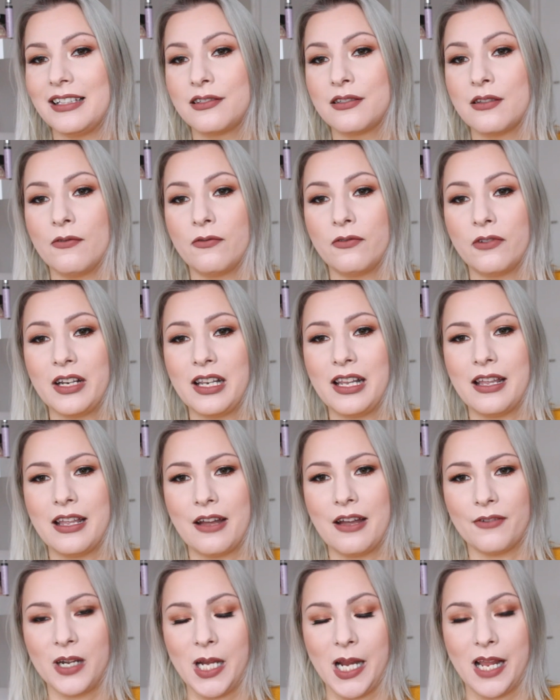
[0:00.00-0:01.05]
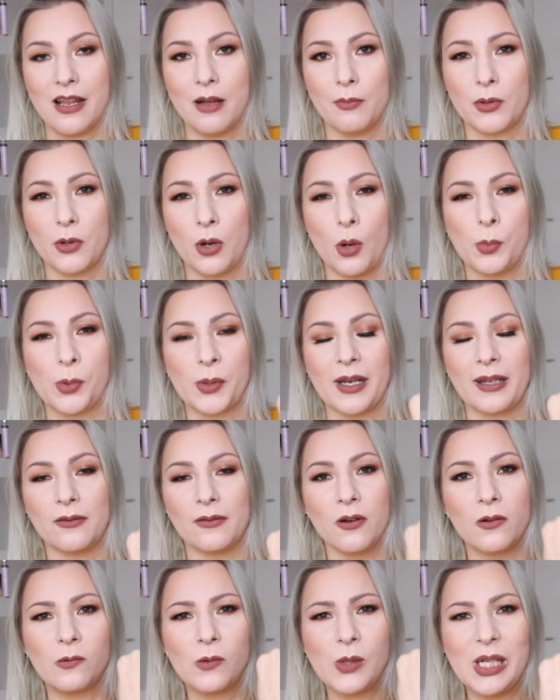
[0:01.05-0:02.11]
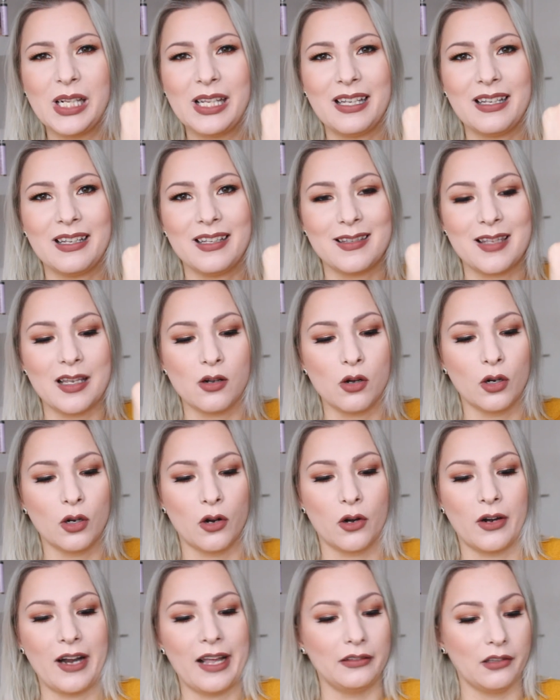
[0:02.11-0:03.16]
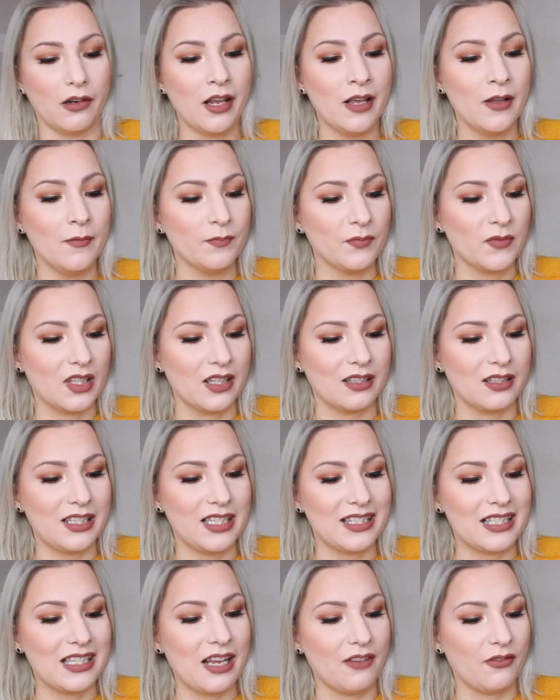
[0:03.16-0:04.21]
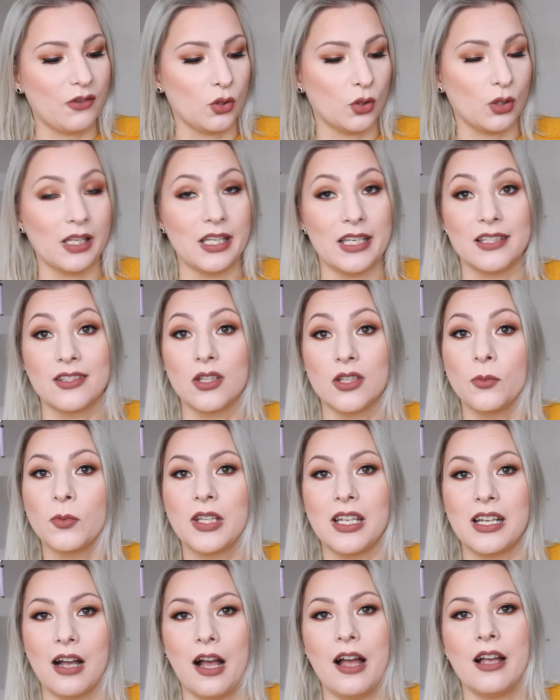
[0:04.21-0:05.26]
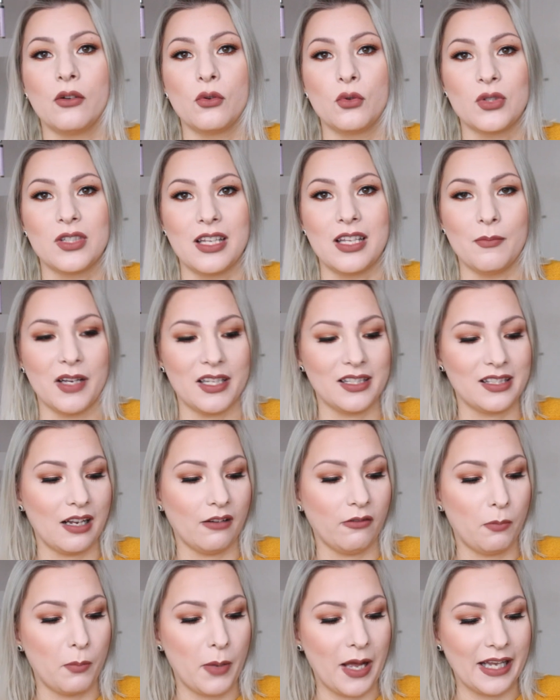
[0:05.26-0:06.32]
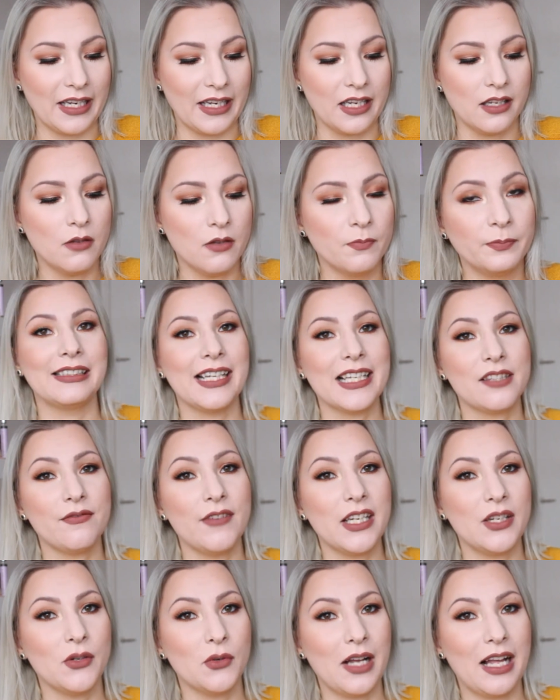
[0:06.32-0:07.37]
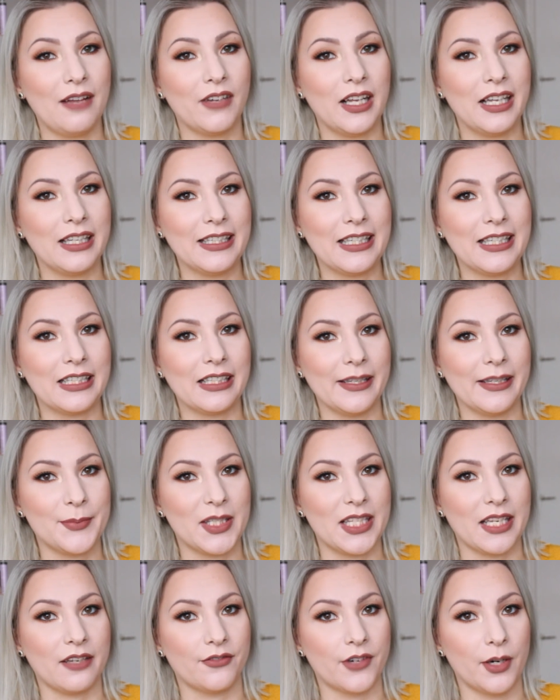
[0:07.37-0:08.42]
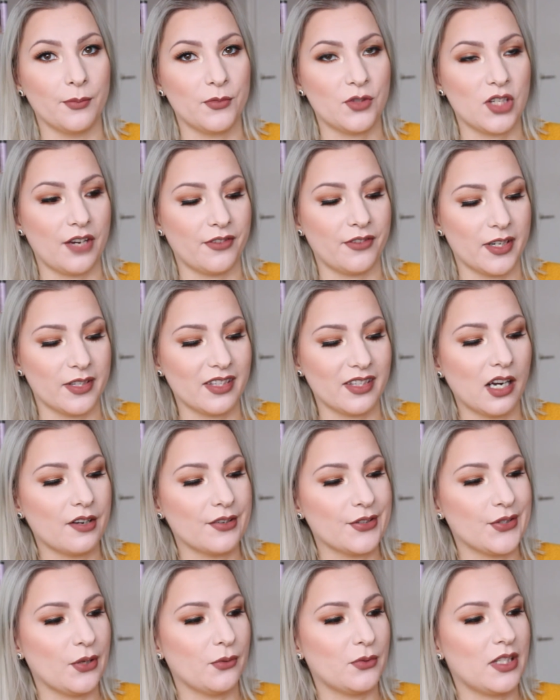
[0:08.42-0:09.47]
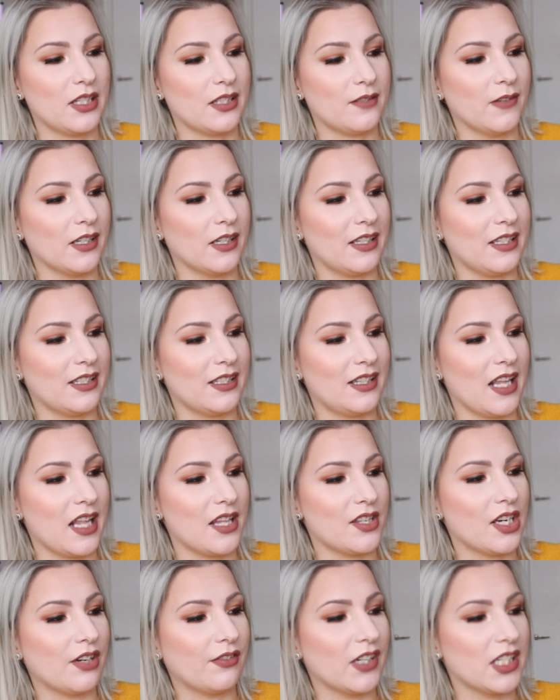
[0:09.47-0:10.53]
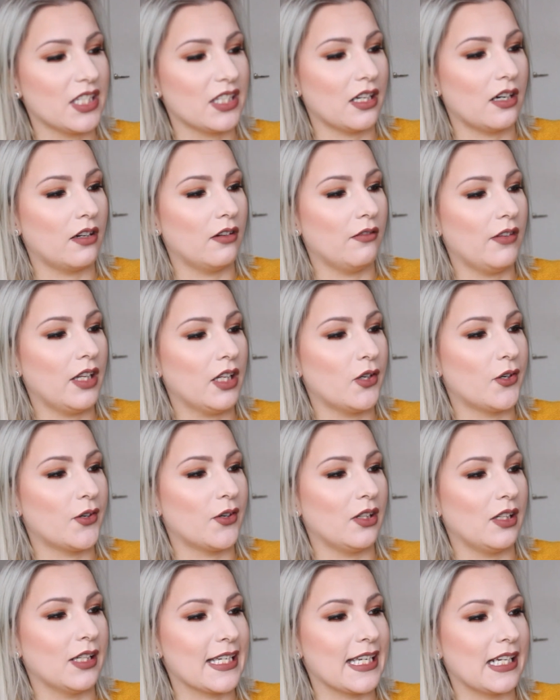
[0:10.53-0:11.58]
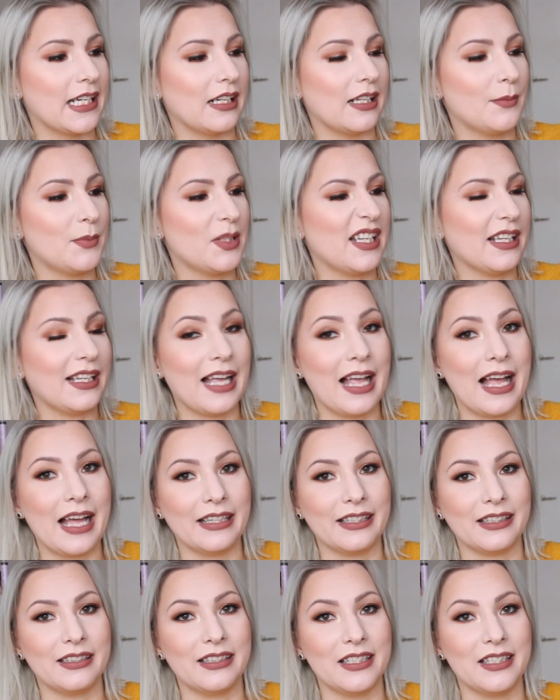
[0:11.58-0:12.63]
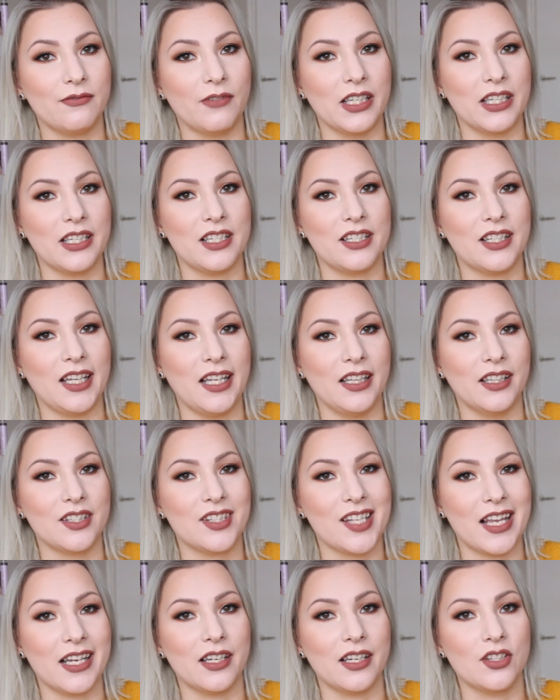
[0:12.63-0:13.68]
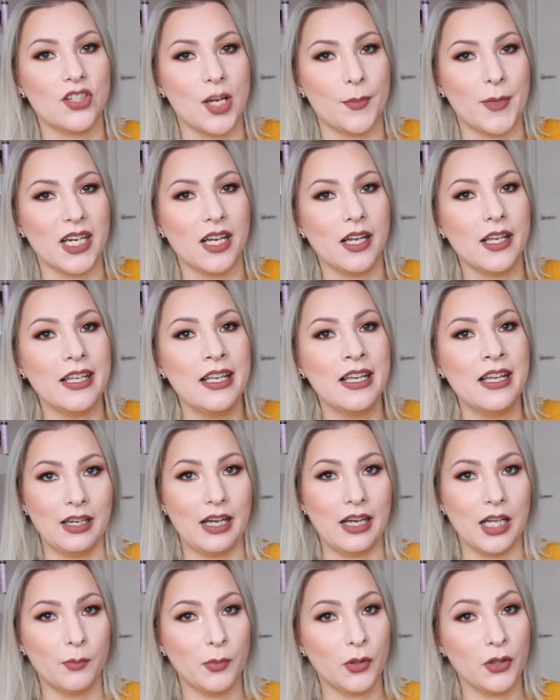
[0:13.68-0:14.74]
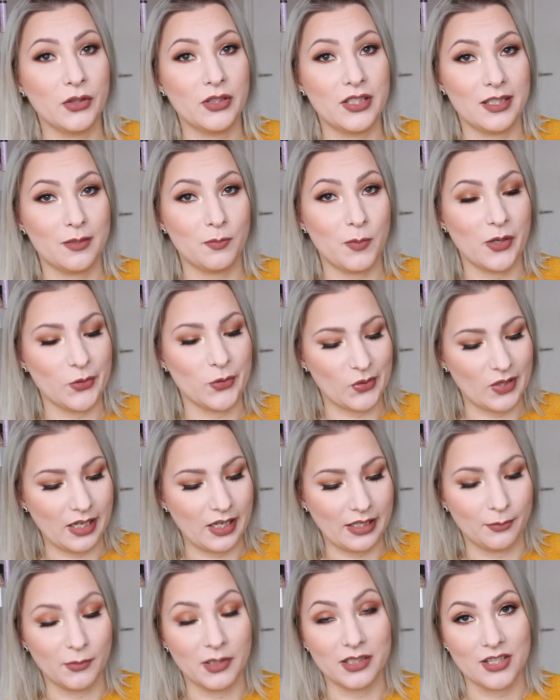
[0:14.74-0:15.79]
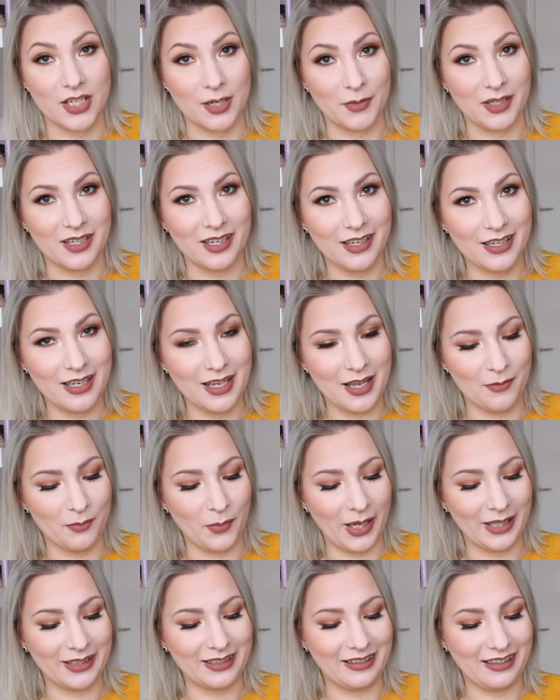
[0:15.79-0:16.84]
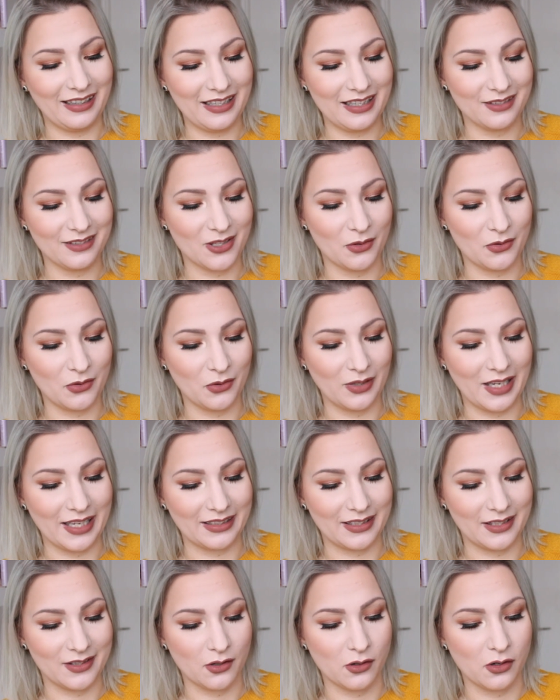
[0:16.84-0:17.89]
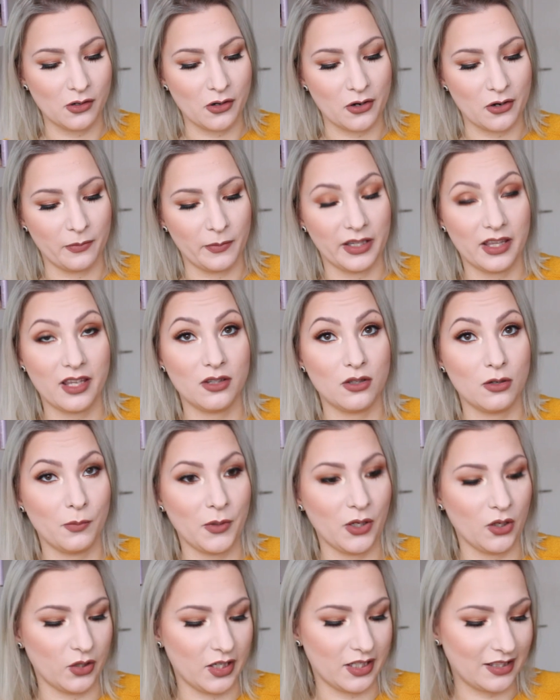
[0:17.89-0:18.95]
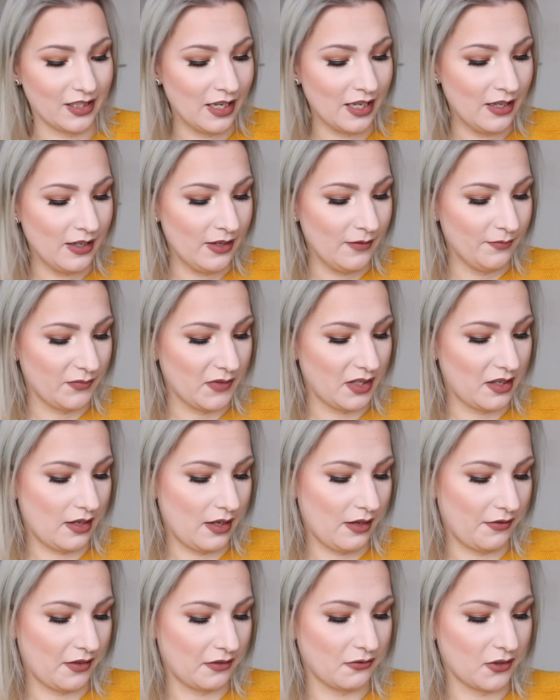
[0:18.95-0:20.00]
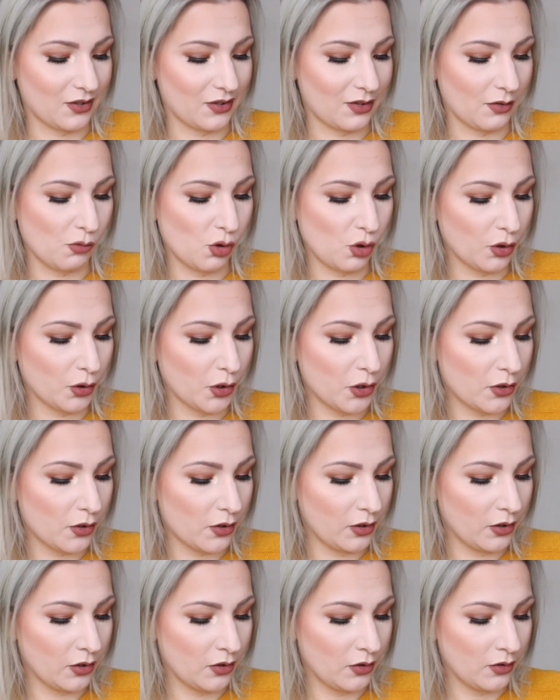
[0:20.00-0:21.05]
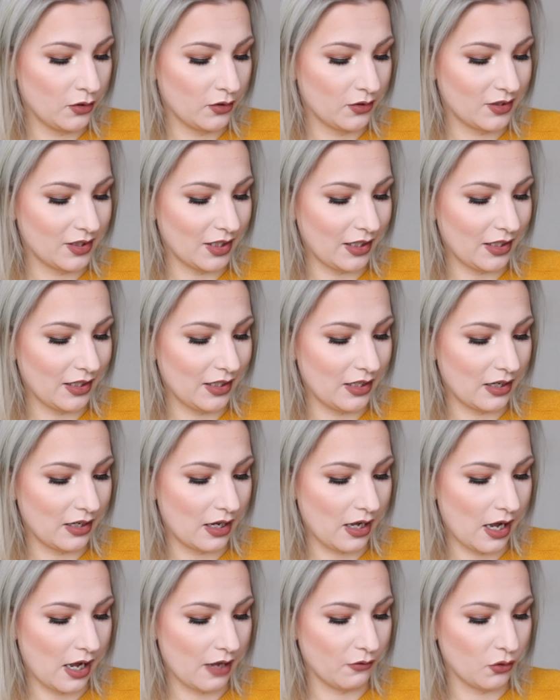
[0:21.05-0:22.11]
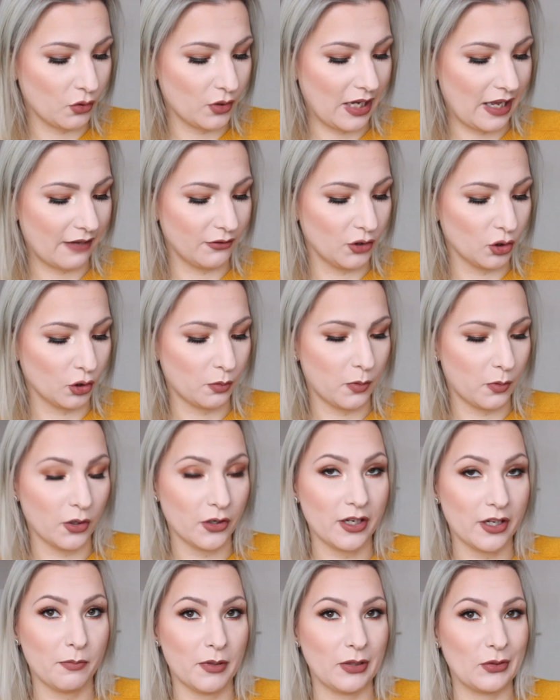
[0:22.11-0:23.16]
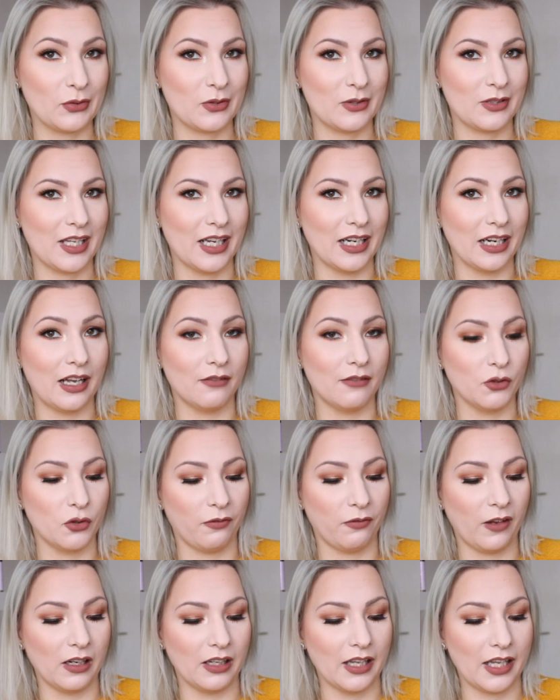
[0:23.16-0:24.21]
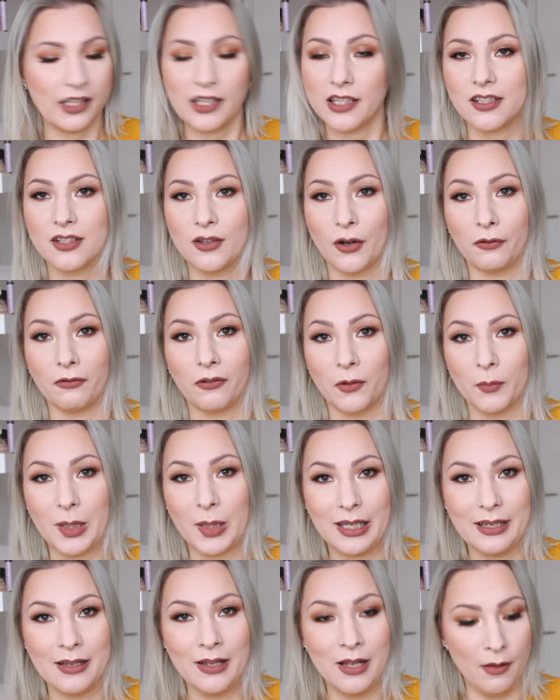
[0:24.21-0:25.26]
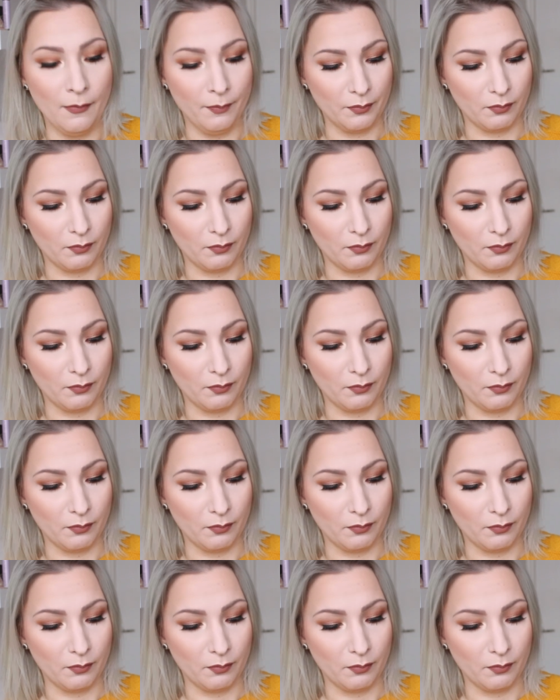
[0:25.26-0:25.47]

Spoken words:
It's really everyday appropriate, really easy color, and this definitely is something I could see myself panning. Next we do have a liquid lipstick from Jeffree Star. So this one is the Jeffree Star Velour Liquid Lipstick, and this one is in the shade Gemini. I bought this because I am a Gemini, but I also do like this color. But to be honest, if it was some other sign, I would have not bought it, because then I would feel like it's not for me.